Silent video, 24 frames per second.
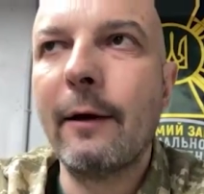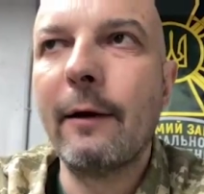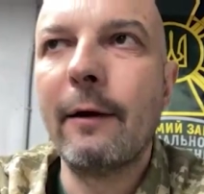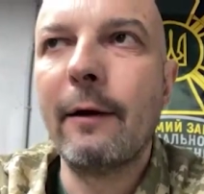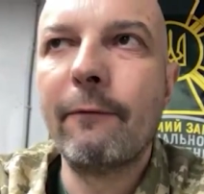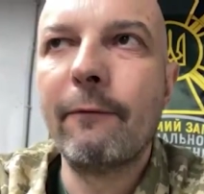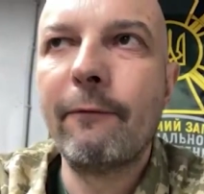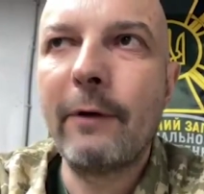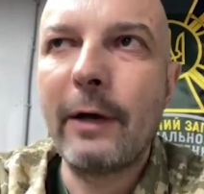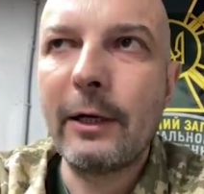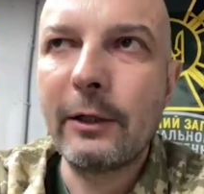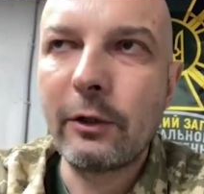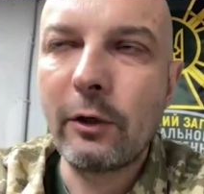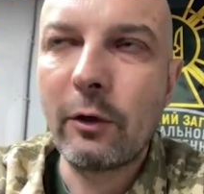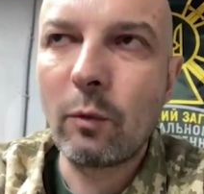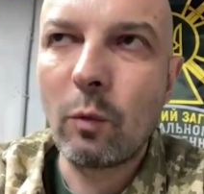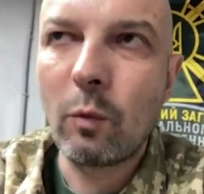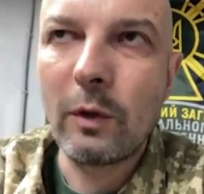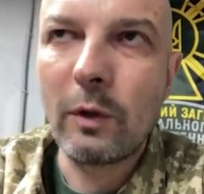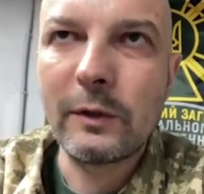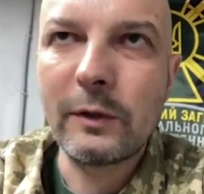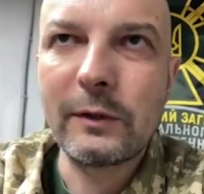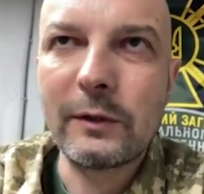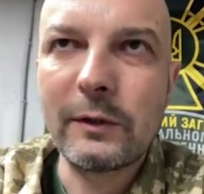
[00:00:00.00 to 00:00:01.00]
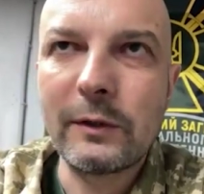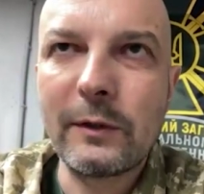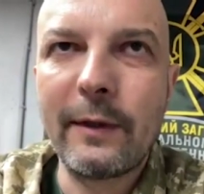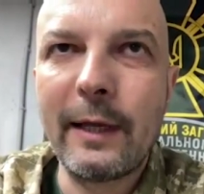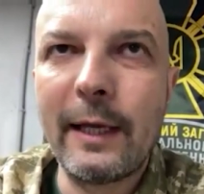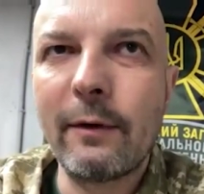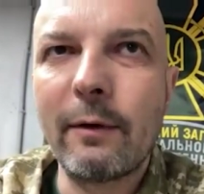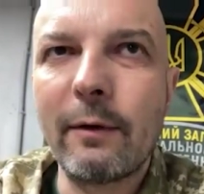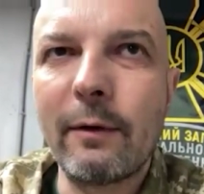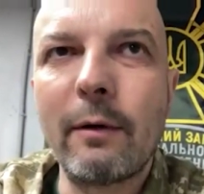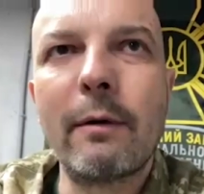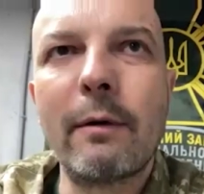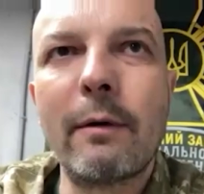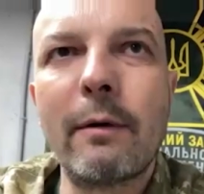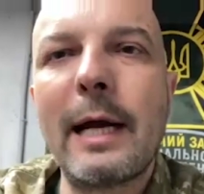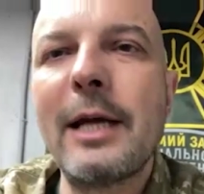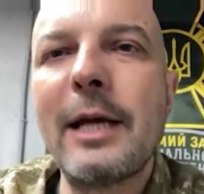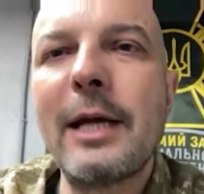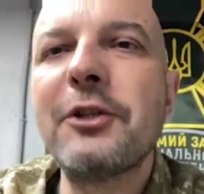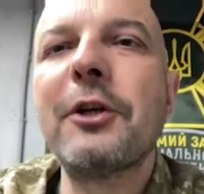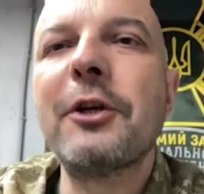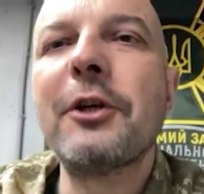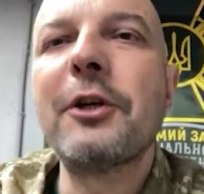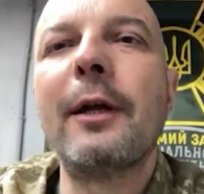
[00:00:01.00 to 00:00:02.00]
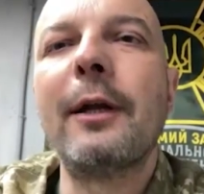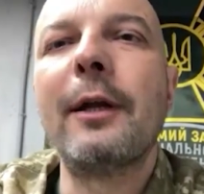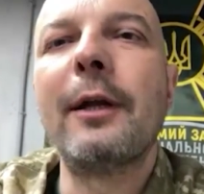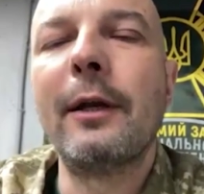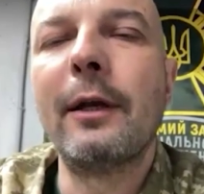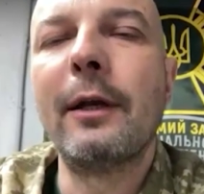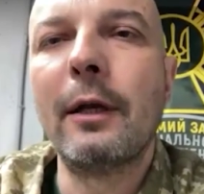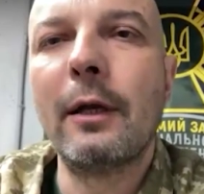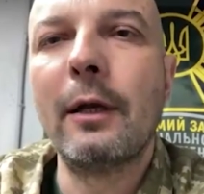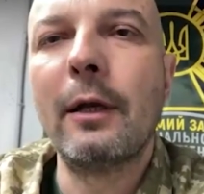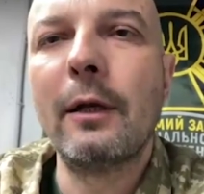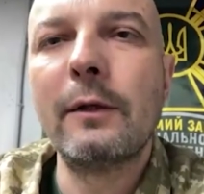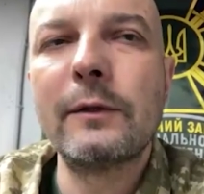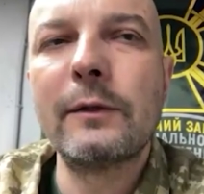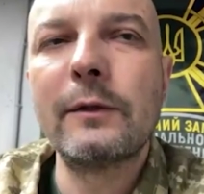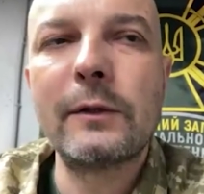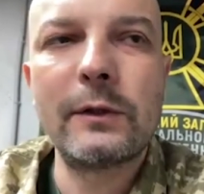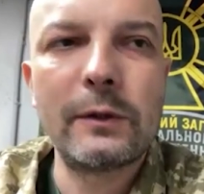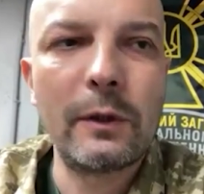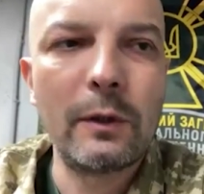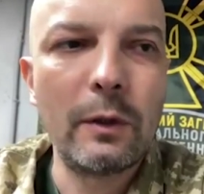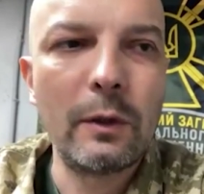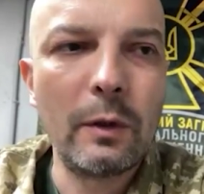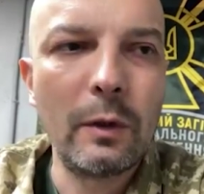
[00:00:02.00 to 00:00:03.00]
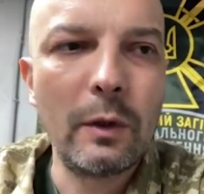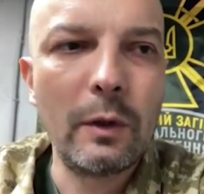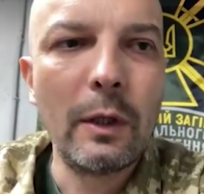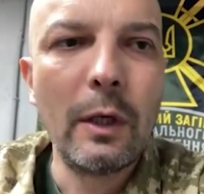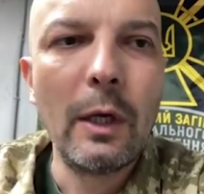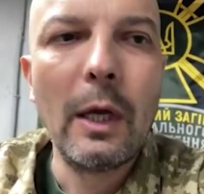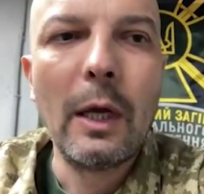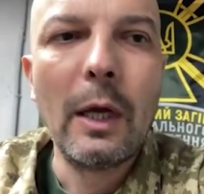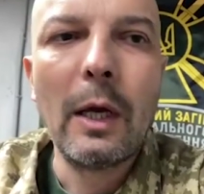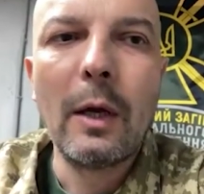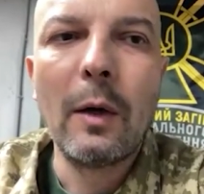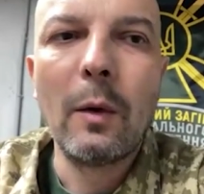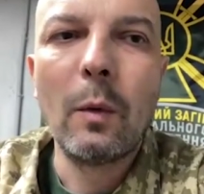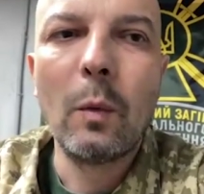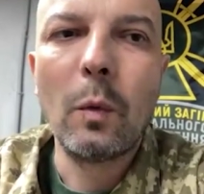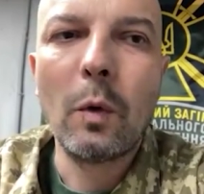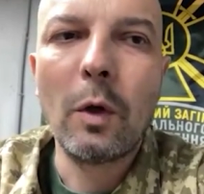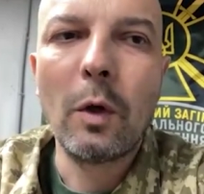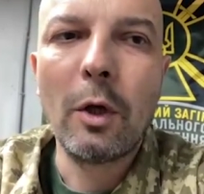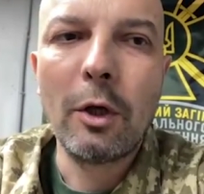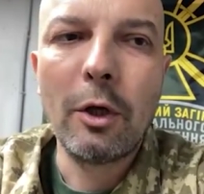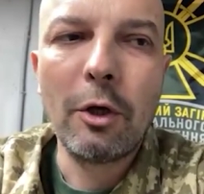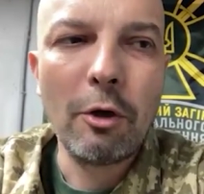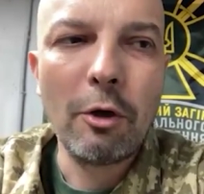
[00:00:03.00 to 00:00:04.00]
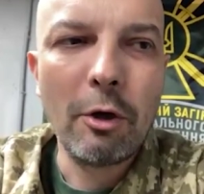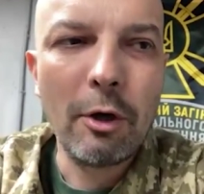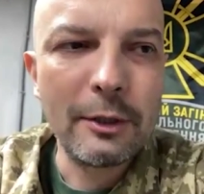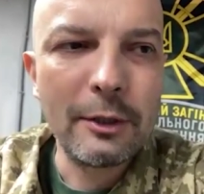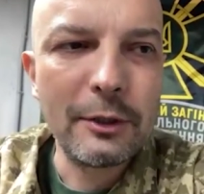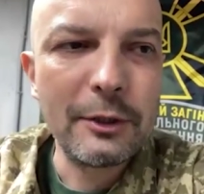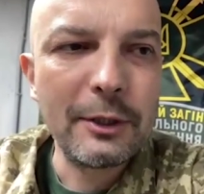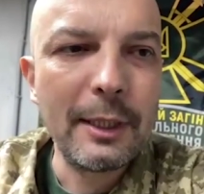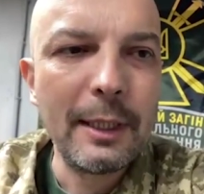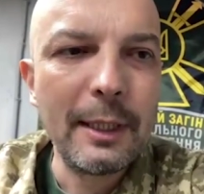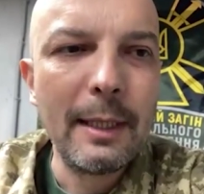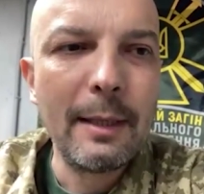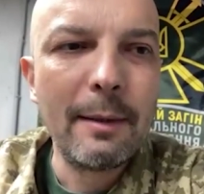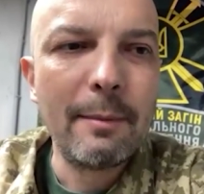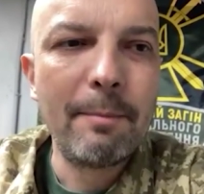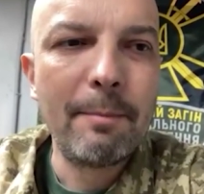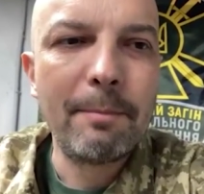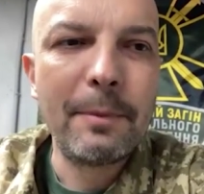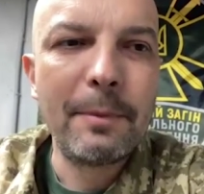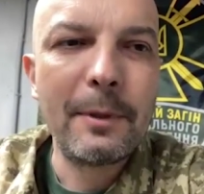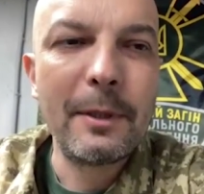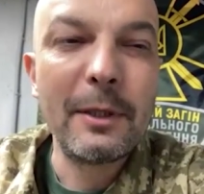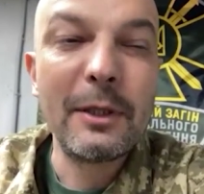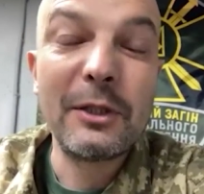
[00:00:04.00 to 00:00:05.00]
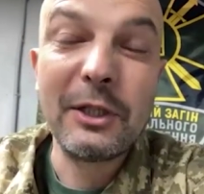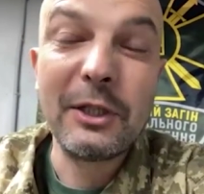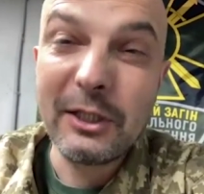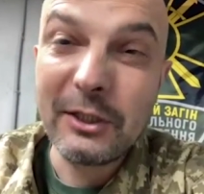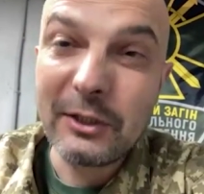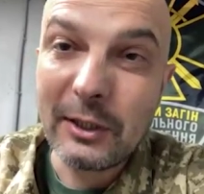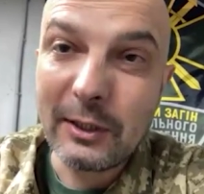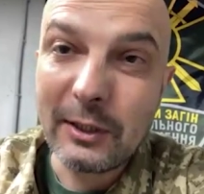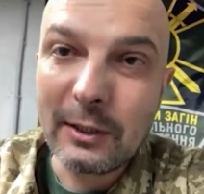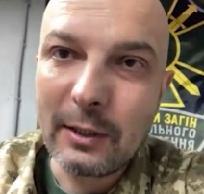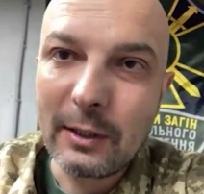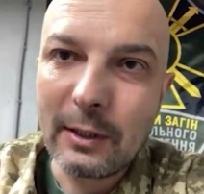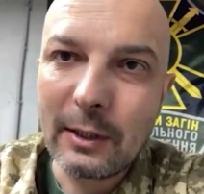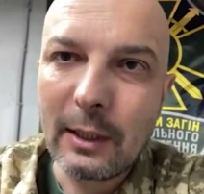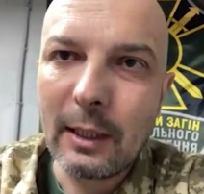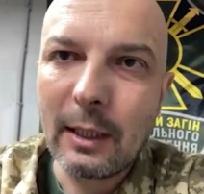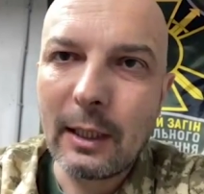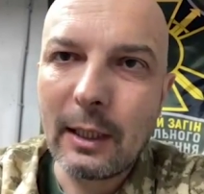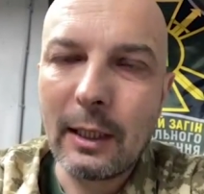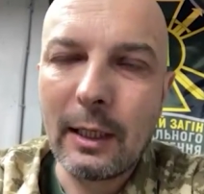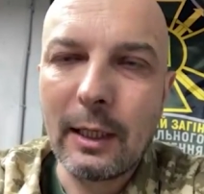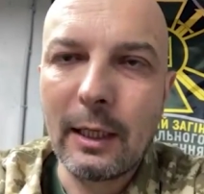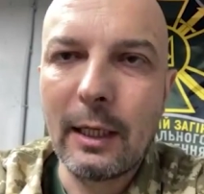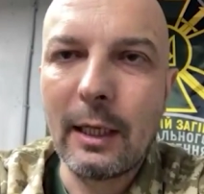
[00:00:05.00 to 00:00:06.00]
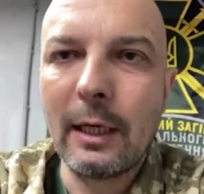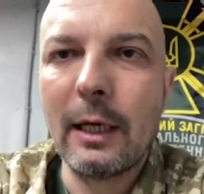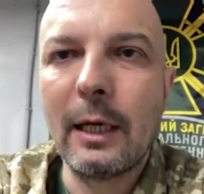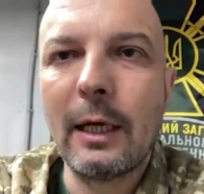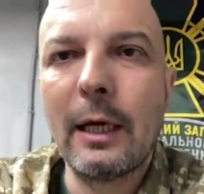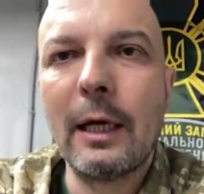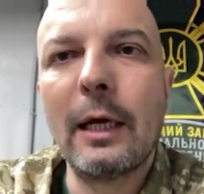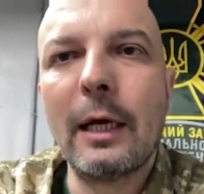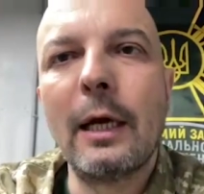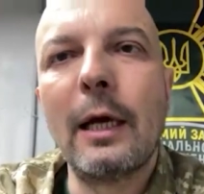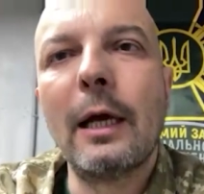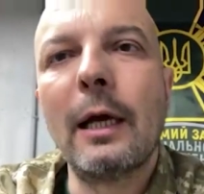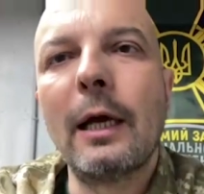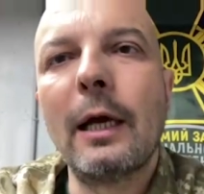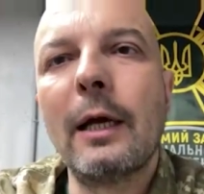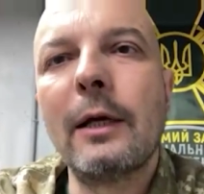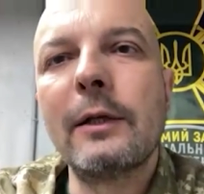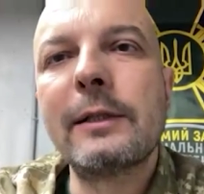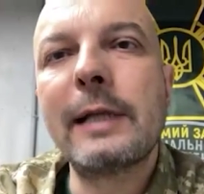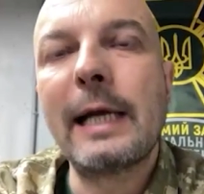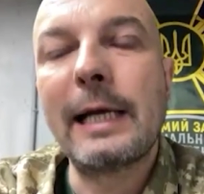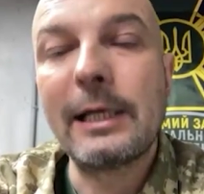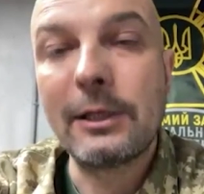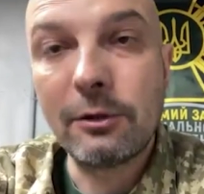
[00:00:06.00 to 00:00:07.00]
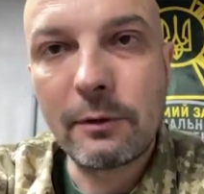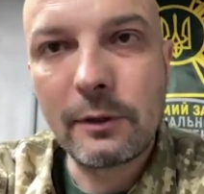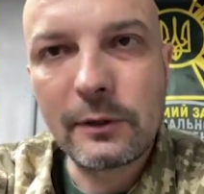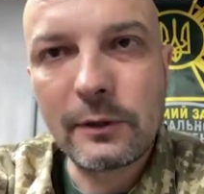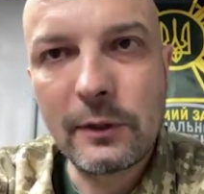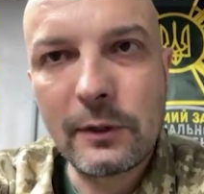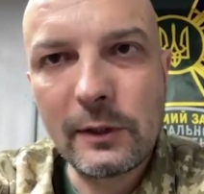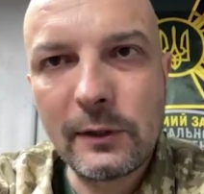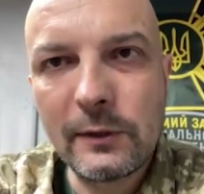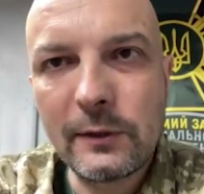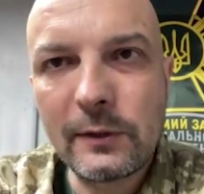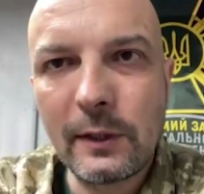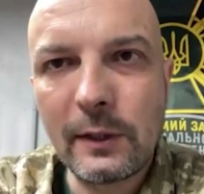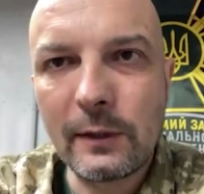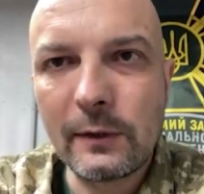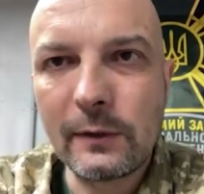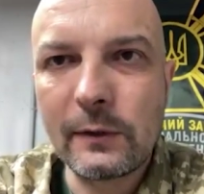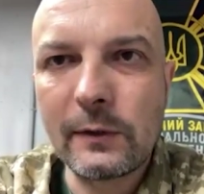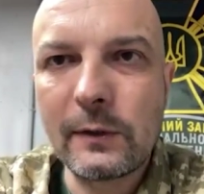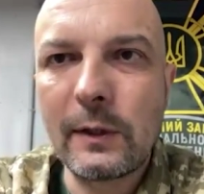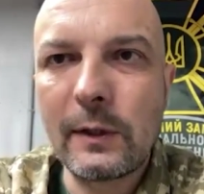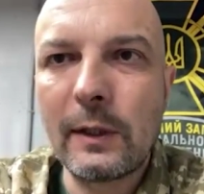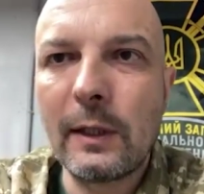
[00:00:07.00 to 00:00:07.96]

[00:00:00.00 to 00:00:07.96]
uh, factor was that Russians uh, were not predicting uh, such resistance.